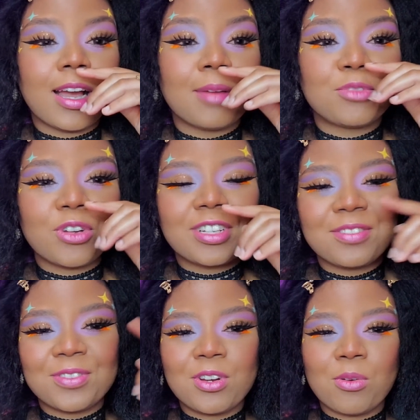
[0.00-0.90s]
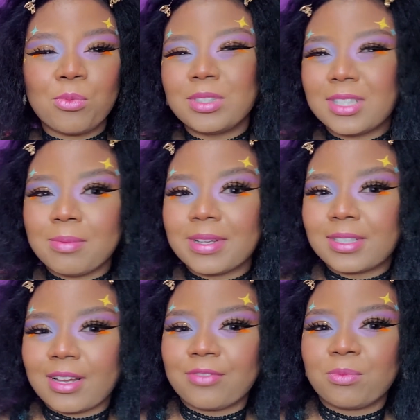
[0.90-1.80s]
I'm trying to figure out when's the best
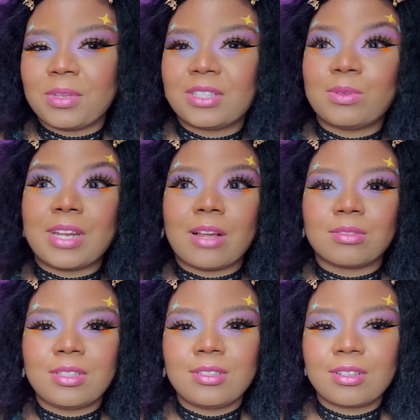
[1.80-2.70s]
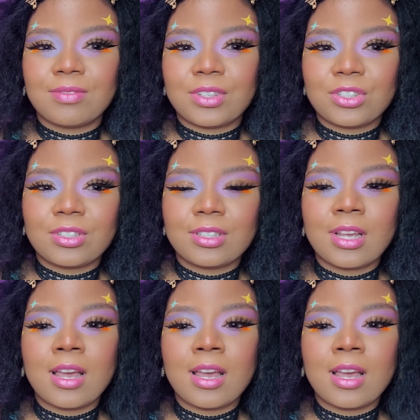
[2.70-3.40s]
time for me to announce these conventions.